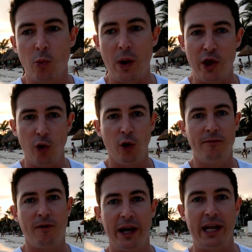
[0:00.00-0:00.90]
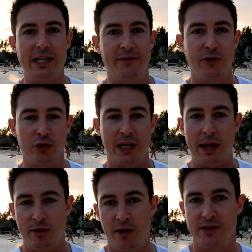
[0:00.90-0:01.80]
where you're finding it difficult to
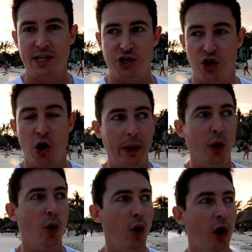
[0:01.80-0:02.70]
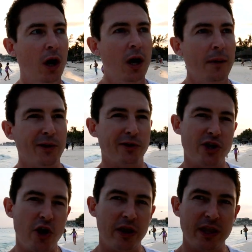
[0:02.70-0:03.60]
keep the conversation going, or you're
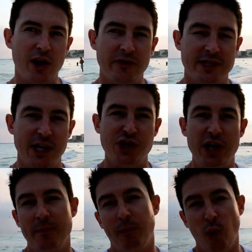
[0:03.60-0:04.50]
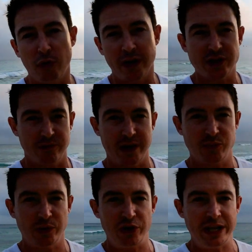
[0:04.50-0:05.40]
turning the conversation in a boring
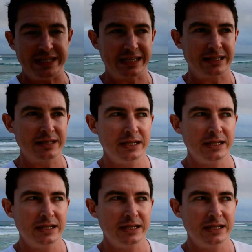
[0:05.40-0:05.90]
direction when you need to